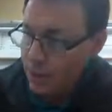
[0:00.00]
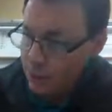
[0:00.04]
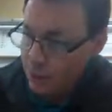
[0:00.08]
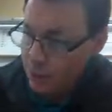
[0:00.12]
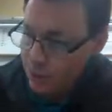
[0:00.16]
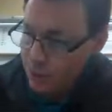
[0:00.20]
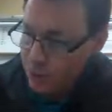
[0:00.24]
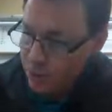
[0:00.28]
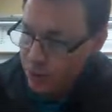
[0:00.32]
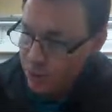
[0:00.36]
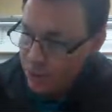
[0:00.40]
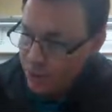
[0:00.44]

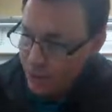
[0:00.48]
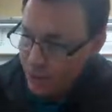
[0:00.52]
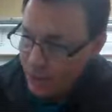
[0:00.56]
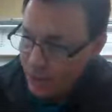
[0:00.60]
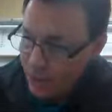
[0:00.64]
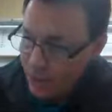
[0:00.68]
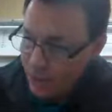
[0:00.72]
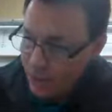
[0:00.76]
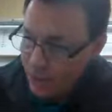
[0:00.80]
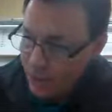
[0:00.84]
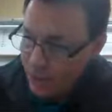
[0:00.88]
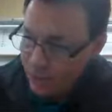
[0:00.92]
There's my
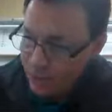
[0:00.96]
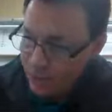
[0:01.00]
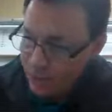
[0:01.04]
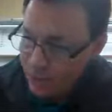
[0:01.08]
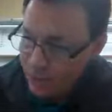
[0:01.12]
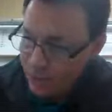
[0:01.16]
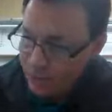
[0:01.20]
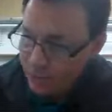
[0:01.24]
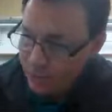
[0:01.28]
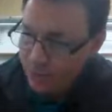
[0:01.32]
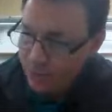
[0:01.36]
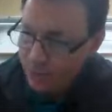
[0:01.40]

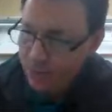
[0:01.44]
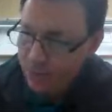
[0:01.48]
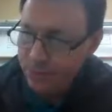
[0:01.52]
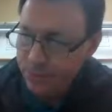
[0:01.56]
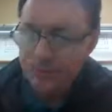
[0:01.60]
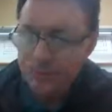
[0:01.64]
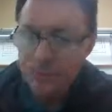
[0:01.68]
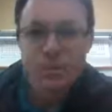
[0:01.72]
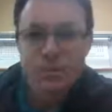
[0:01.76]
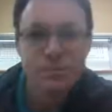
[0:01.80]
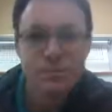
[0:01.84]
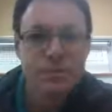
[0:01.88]
angle.
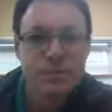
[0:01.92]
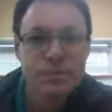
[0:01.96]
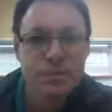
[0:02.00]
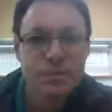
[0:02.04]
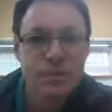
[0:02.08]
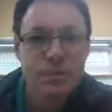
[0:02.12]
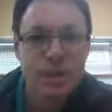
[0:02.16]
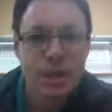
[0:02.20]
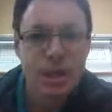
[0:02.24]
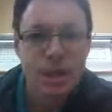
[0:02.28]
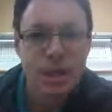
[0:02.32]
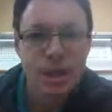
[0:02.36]

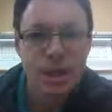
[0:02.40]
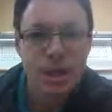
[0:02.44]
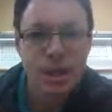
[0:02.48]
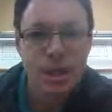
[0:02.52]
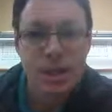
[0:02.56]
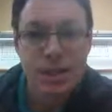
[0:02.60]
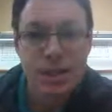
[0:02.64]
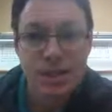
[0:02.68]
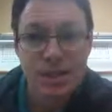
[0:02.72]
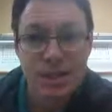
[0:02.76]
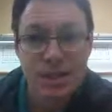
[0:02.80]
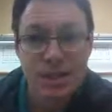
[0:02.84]
Okay,
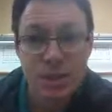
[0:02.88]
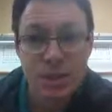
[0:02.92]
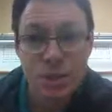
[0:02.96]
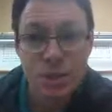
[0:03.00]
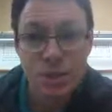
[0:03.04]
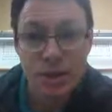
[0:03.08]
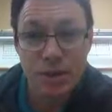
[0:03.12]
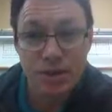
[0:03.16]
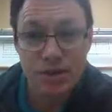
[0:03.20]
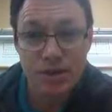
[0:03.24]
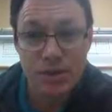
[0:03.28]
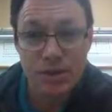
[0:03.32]
it's like those
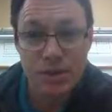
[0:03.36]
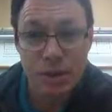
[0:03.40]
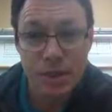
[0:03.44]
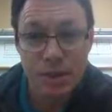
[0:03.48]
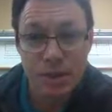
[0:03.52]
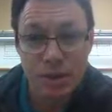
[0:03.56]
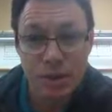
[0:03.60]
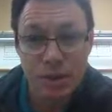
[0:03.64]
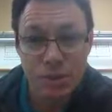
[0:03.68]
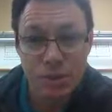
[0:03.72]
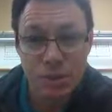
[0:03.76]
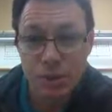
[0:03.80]
reference
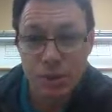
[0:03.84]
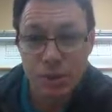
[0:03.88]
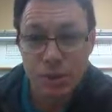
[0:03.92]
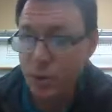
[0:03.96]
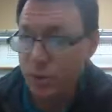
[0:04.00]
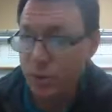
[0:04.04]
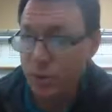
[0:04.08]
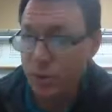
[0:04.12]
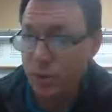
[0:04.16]
angles we drew.